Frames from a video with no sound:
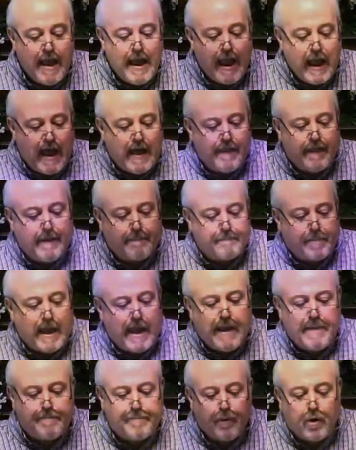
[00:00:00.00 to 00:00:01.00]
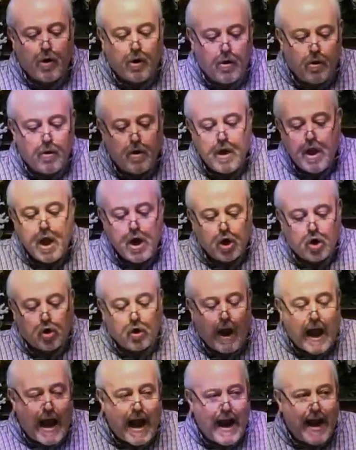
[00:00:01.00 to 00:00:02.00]
and the people
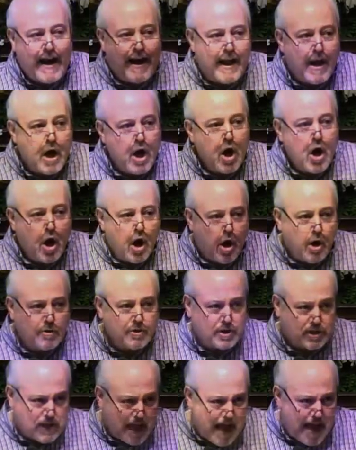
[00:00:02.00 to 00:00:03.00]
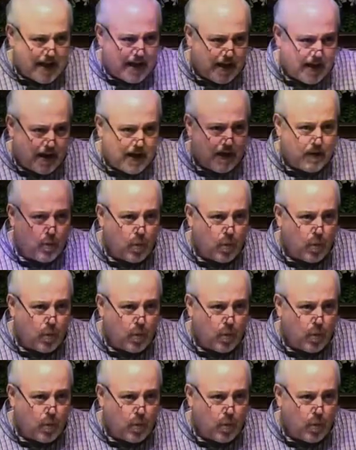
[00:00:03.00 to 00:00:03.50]
cried, Hosanna.